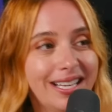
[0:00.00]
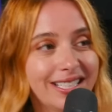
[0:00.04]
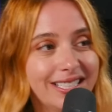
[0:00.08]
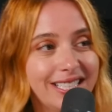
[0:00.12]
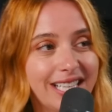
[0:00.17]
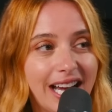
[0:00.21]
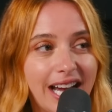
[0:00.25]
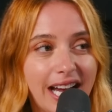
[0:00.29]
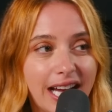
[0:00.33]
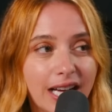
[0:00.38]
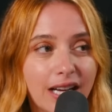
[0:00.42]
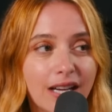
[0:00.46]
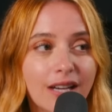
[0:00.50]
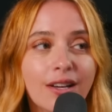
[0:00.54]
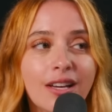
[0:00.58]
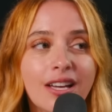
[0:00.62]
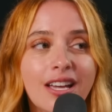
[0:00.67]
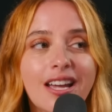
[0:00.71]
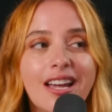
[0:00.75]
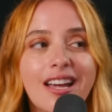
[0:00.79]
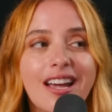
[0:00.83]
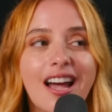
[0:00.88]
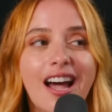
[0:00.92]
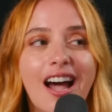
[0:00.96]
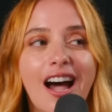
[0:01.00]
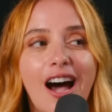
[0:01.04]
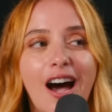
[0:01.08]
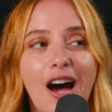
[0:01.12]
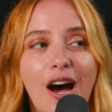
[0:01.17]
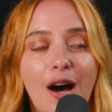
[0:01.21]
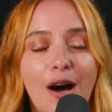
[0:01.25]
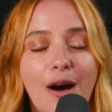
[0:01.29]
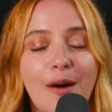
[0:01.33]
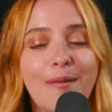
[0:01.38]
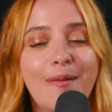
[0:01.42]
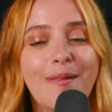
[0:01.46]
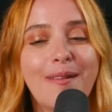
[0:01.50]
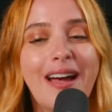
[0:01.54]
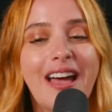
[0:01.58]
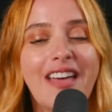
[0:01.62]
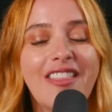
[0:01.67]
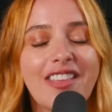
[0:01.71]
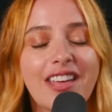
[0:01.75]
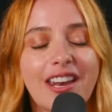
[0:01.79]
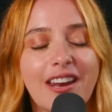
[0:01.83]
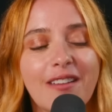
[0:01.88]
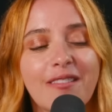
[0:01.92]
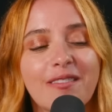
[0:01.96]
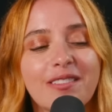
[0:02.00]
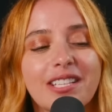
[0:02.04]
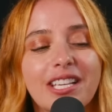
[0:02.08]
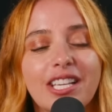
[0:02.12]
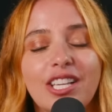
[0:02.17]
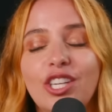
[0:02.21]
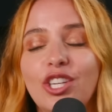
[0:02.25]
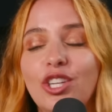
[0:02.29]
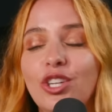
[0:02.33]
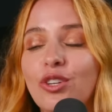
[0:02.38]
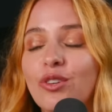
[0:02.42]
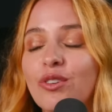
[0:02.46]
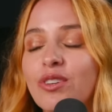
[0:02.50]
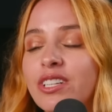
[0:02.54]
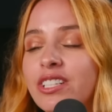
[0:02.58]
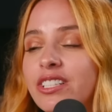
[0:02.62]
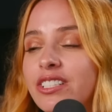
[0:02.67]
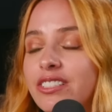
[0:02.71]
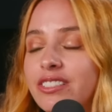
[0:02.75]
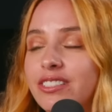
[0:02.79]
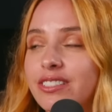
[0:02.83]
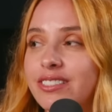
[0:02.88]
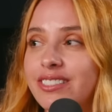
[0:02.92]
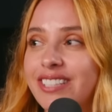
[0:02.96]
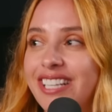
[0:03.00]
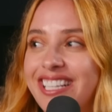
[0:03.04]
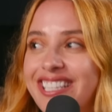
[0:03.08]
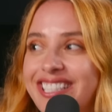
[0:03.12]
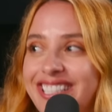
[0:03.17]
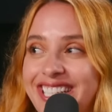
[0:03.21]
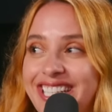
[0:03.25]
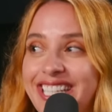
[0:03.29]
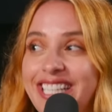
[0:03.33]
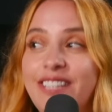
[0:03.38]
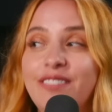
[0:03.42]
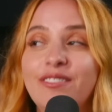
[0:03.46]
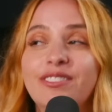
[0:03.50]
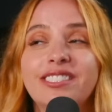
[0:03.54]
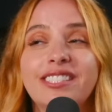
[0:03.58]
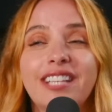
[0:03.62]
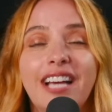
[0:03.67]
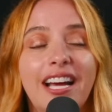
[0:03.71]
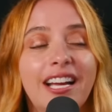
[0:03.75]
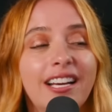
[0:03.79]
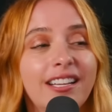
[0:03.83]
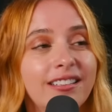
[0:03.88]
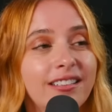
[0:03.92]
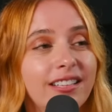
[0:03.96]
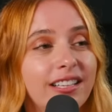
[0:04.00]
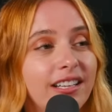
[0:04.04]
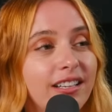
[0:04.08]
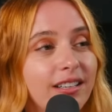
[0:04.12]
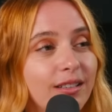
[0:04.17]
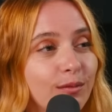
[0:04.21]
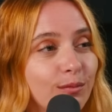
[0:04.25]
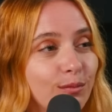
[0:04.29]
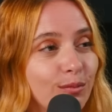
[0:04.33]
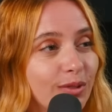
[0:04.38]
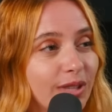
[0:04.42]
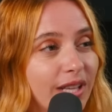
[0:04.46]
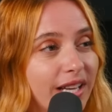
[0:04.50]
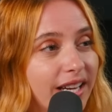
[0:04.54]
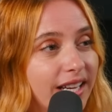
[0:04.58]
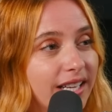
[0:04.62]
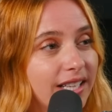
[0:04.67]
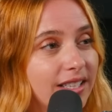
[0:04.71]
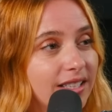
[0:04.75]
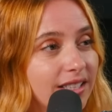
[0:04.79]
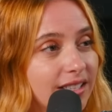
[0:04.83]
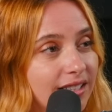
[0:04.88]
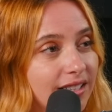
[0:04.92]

attack. And then I was like, you can just and he sat in there and played.